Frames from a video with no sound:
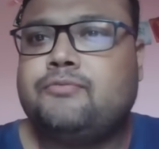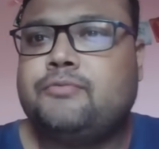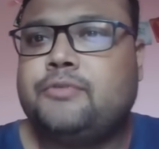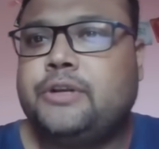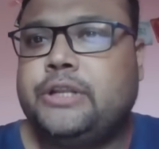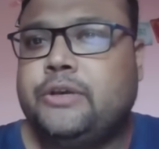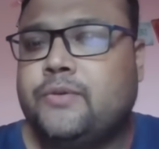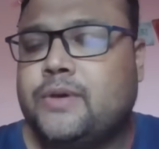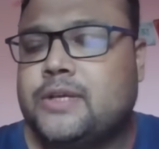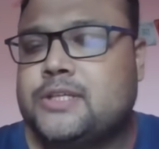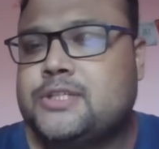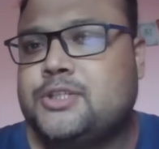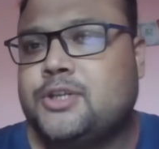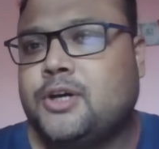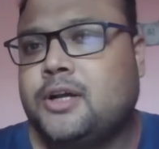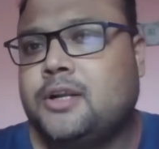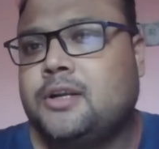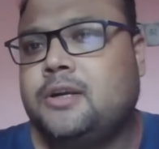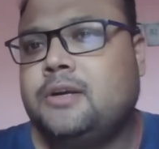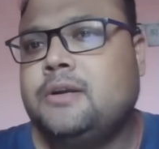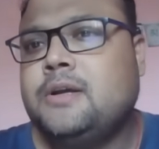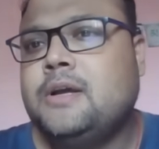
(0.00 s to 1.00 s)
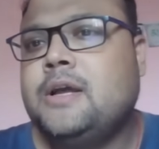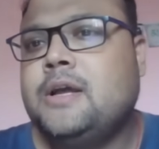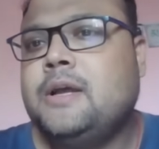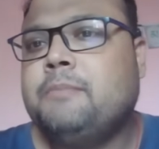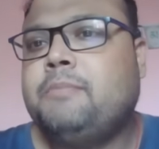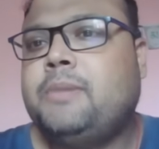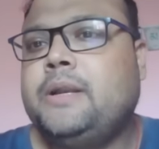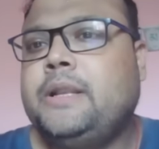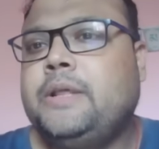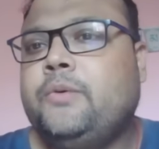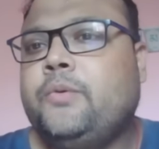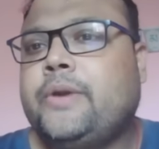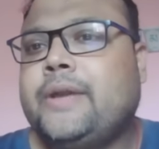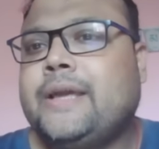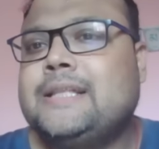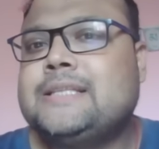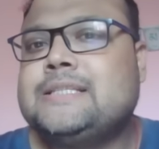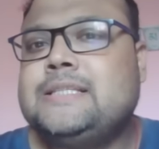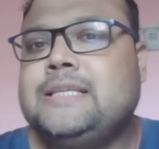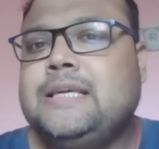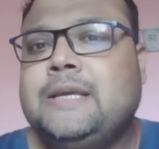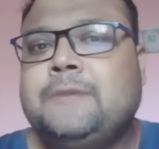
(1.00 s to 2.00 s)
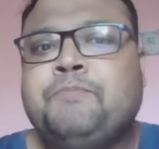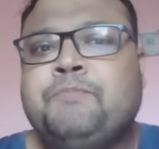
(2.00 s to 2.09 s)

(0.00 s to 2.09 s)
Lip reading: US dollar, but you can see